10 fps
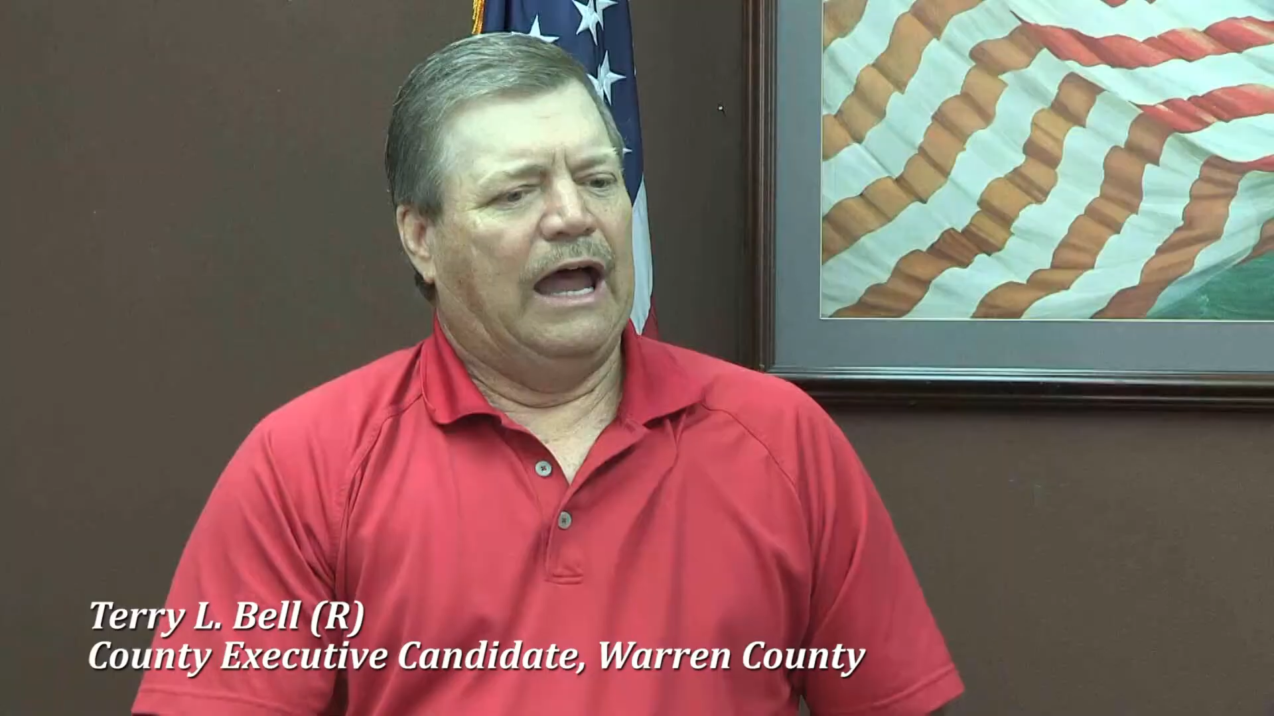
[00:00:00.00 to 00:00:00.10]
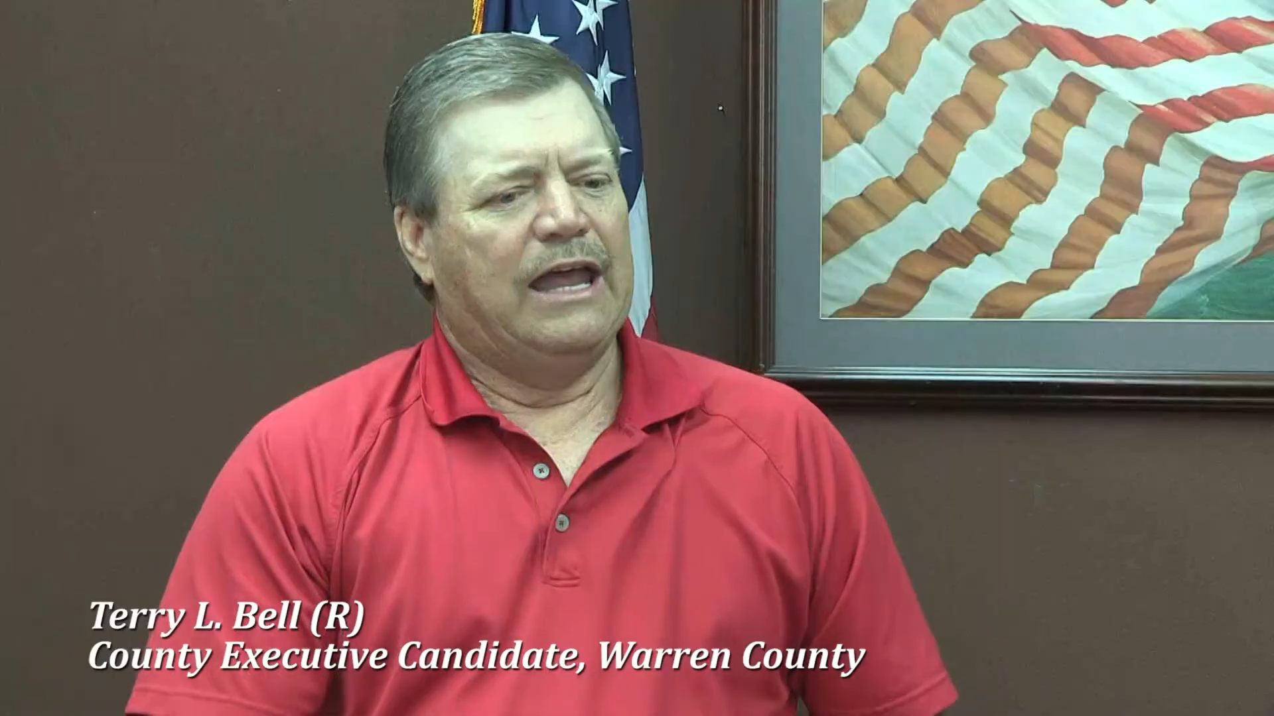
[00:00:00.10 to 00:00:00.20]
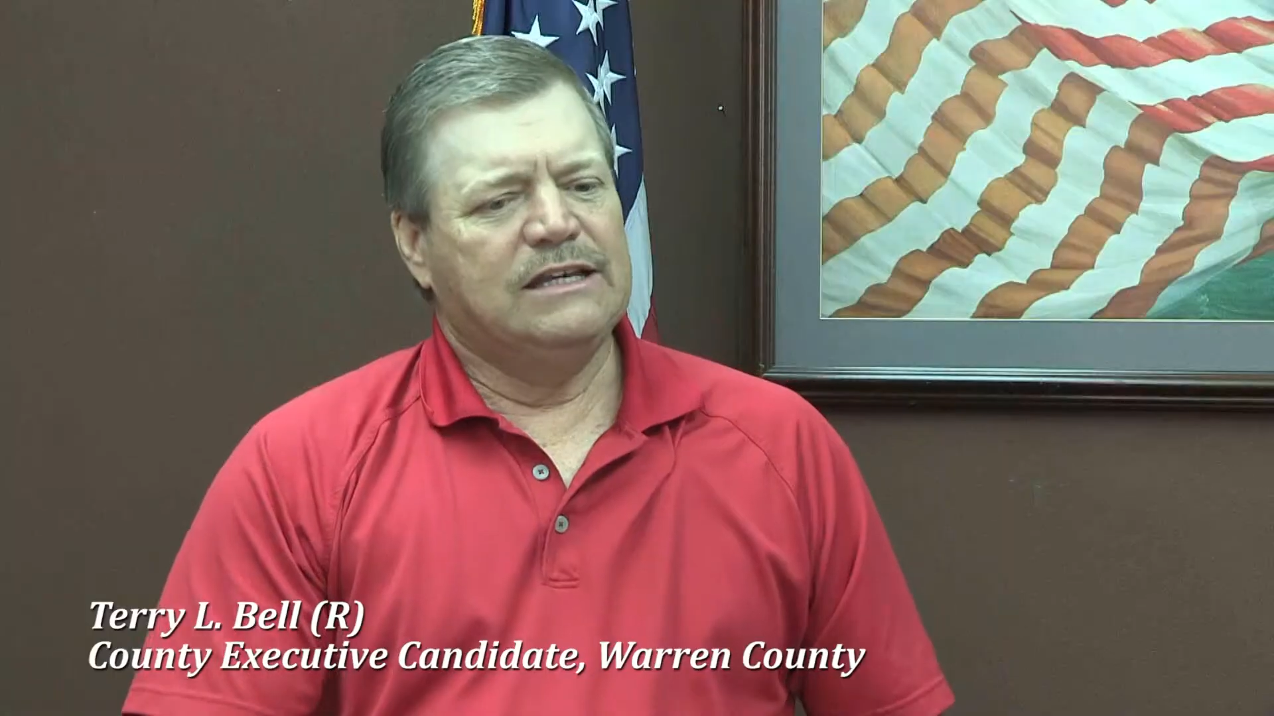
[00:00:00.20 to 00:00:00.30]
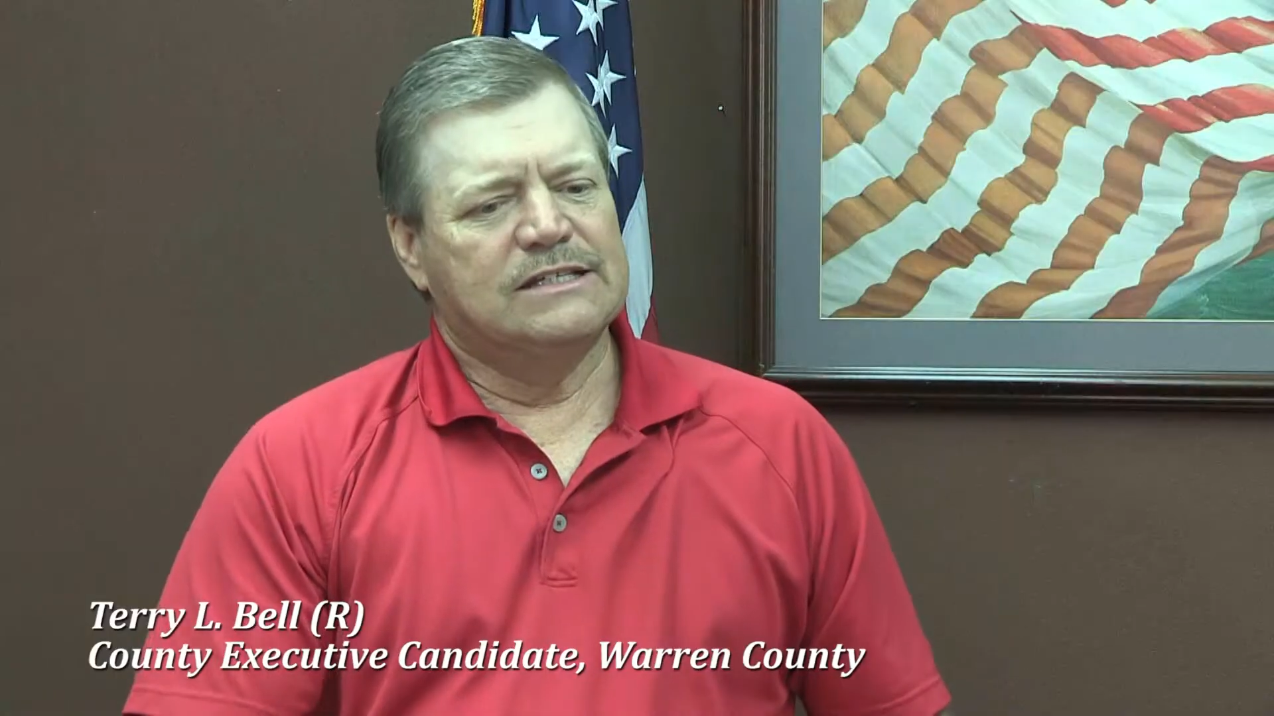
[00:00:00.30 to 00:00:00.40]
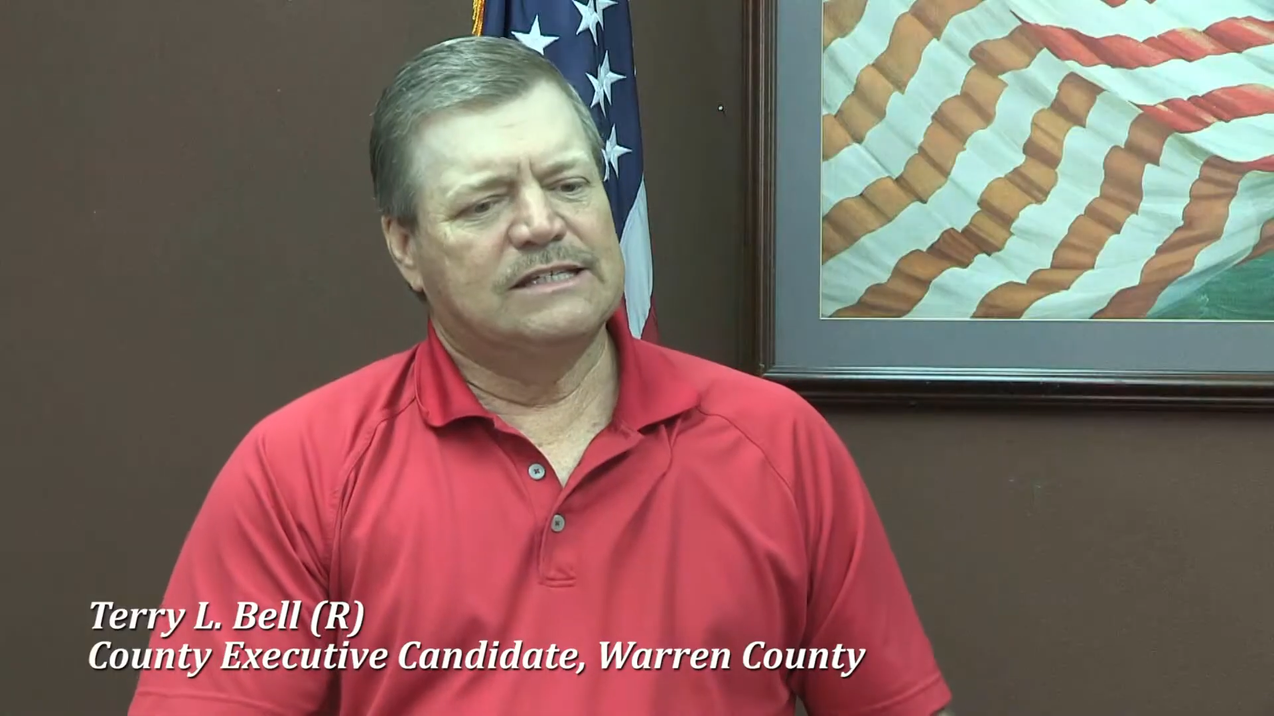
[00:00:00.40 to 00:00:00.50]

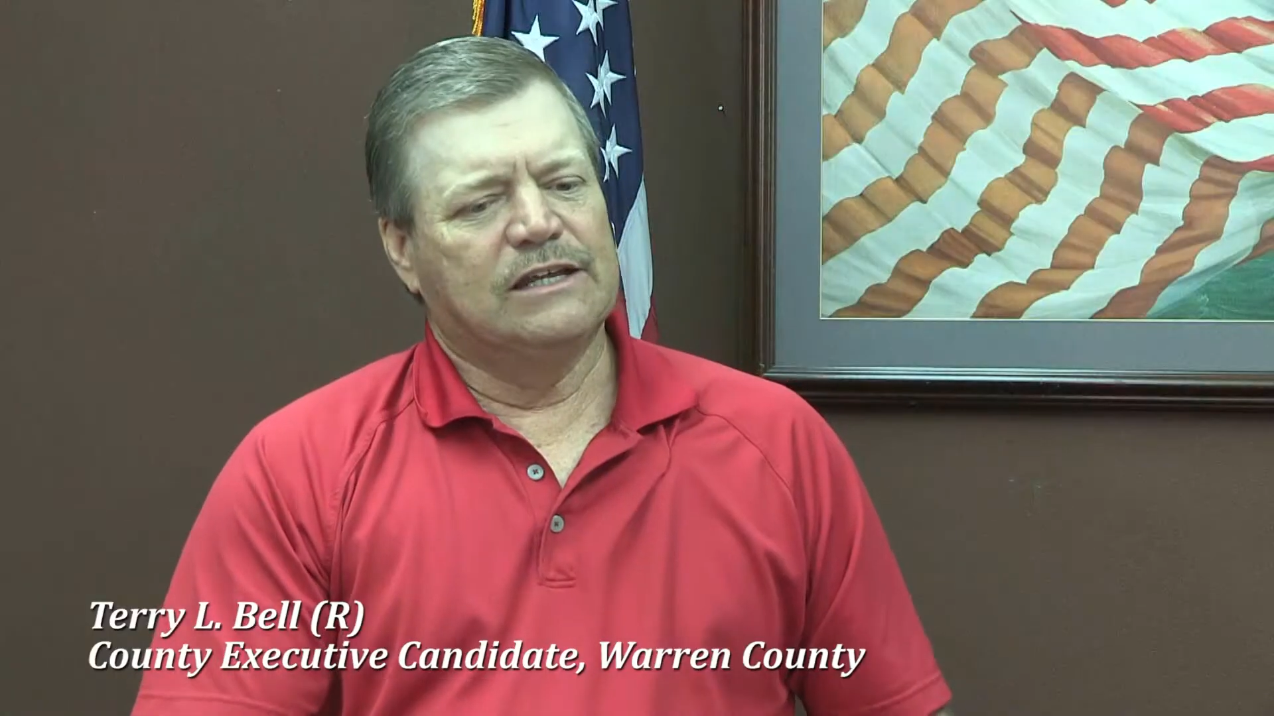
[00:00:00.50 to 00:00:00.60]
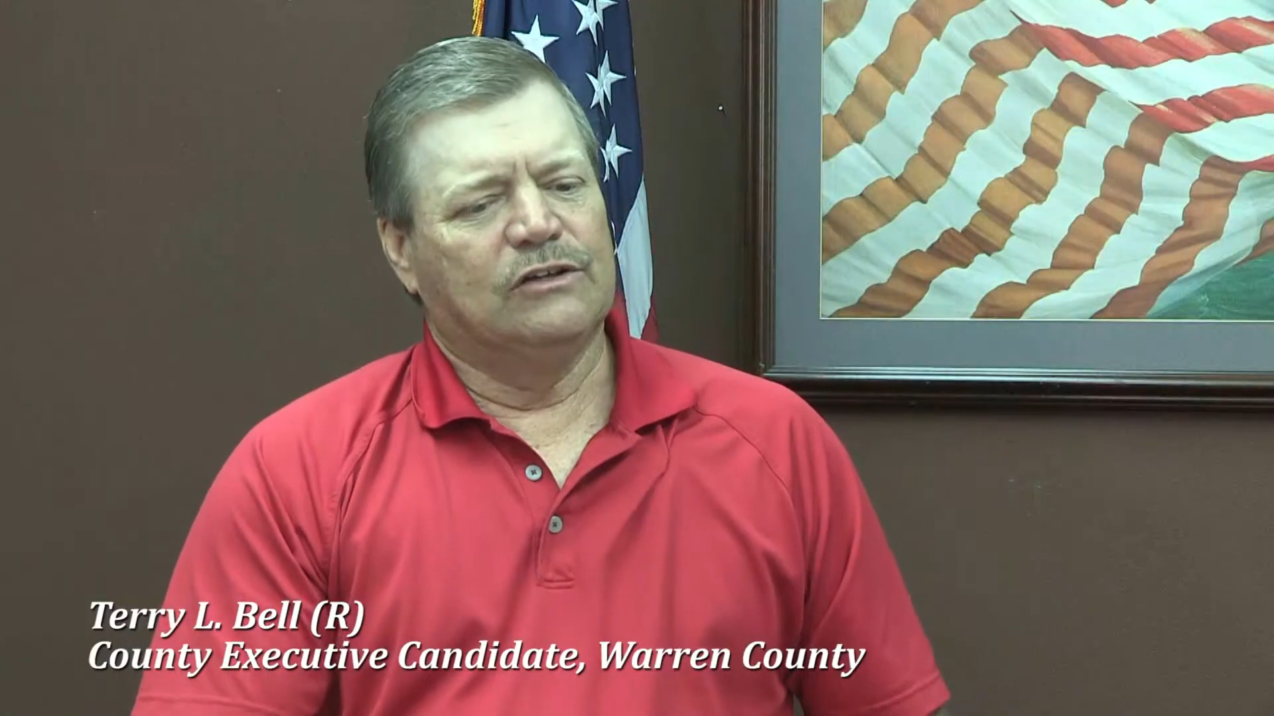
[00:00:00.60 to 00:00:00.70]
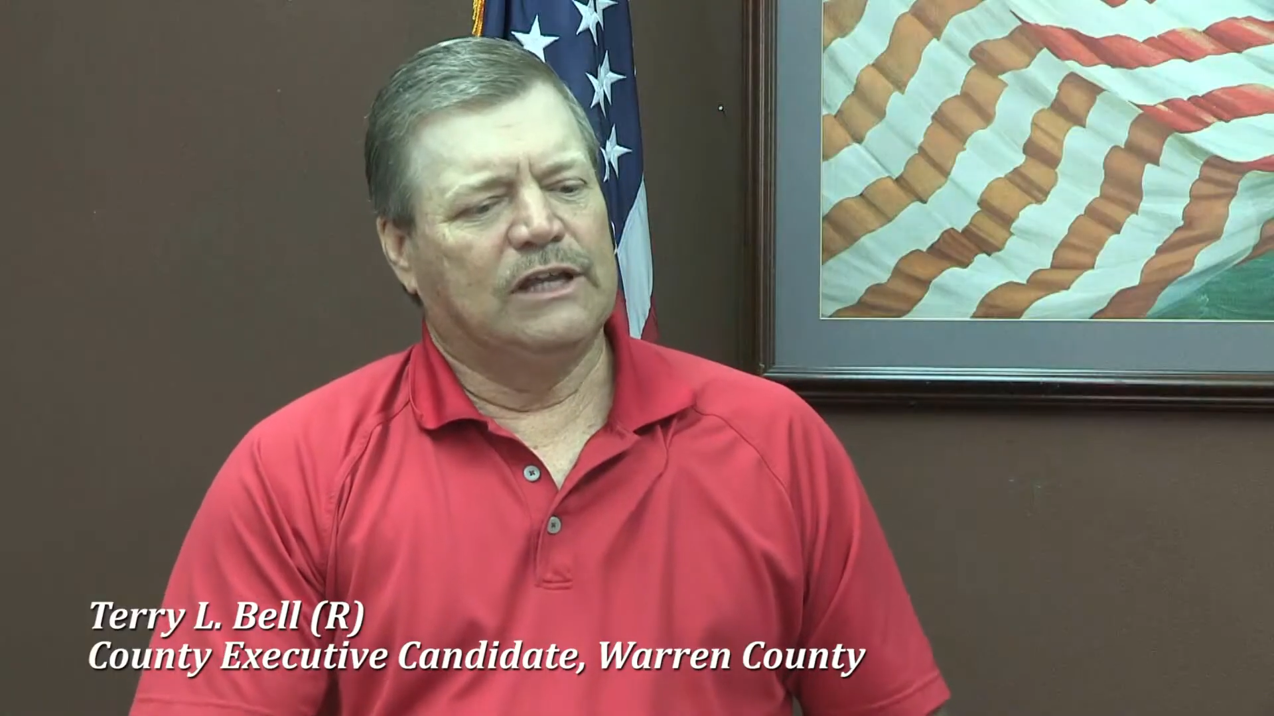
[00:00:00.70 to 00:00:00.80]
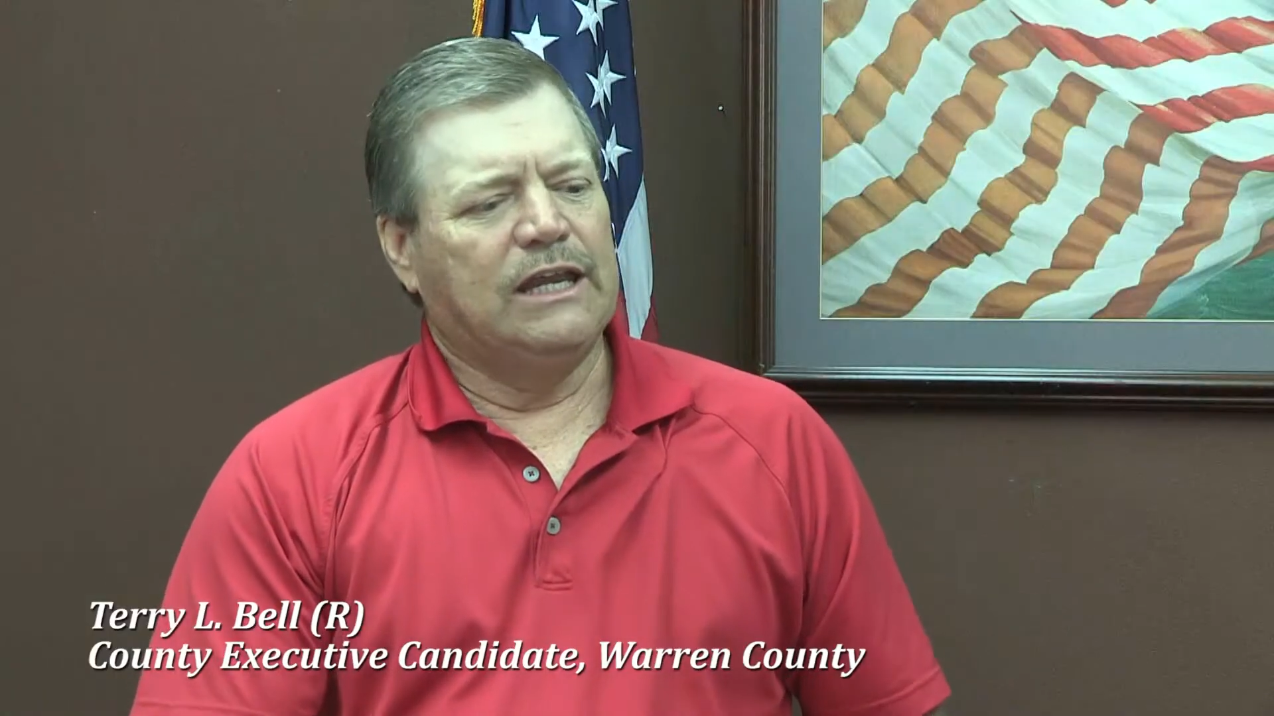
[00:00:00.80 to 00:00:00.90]
hate to single